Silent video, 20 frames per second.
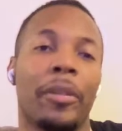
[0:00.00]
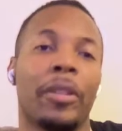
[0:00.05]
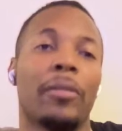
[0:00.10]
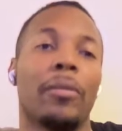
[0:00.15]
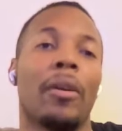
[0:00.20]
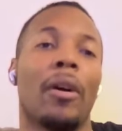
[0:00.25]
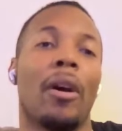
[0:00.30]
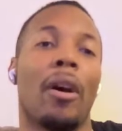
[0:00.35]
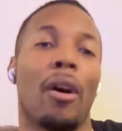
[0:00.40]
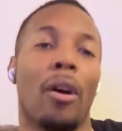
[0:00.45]

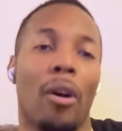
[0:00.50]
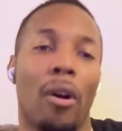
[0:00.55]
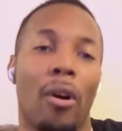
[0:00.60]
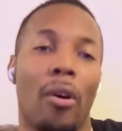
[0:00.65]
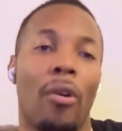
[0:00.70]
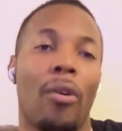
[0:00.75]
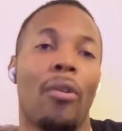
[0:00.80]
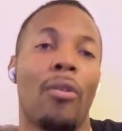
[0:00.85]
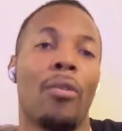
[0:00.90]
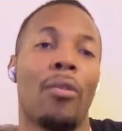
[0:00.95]
you a
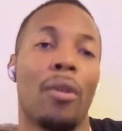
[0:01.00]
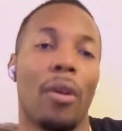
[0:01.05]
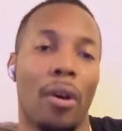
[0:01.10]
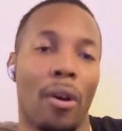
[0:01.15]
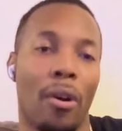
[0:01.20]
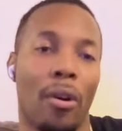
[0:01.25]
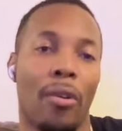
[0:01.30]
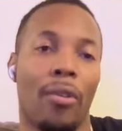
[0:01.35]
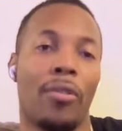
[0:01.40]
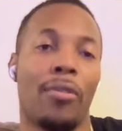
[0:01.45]

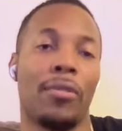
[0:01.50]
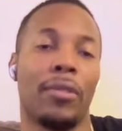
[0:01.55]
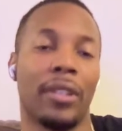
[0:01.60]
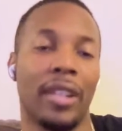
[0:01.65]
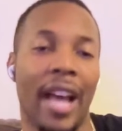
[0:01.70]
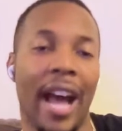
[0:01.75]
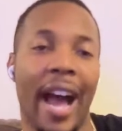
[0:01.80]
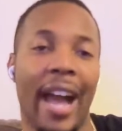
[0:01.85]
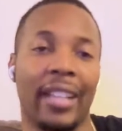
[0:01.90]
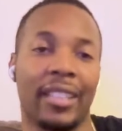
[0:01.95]
whole
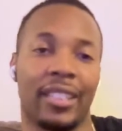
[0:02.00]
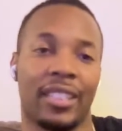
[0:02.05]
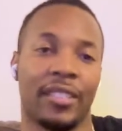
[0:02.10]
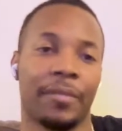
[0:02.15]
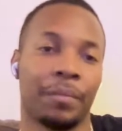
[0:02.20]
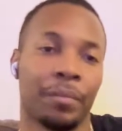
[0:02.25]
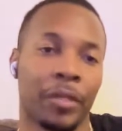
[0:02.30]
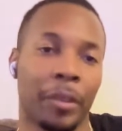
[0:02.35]
lot.